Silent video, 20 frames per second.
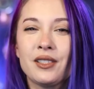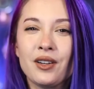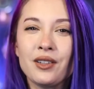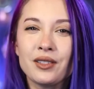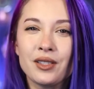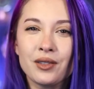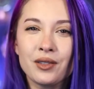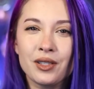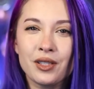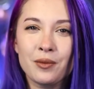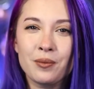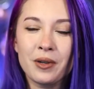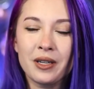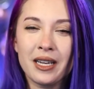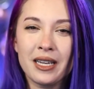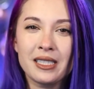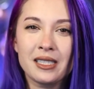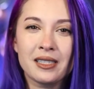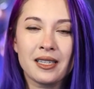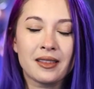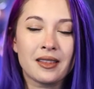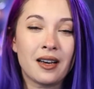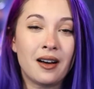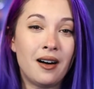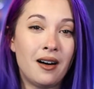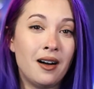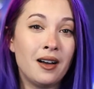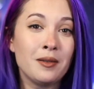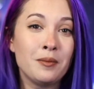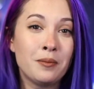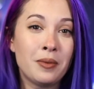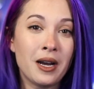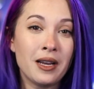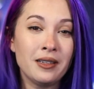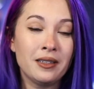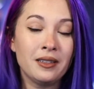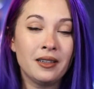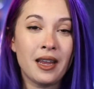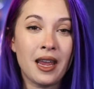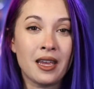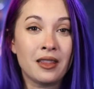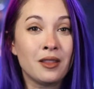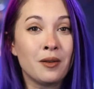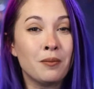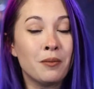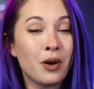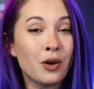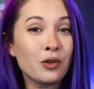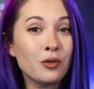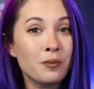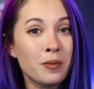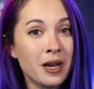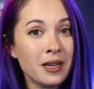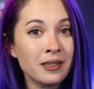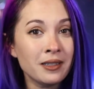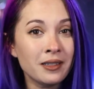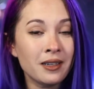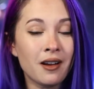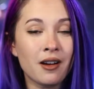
also super nice that the on button and the mode button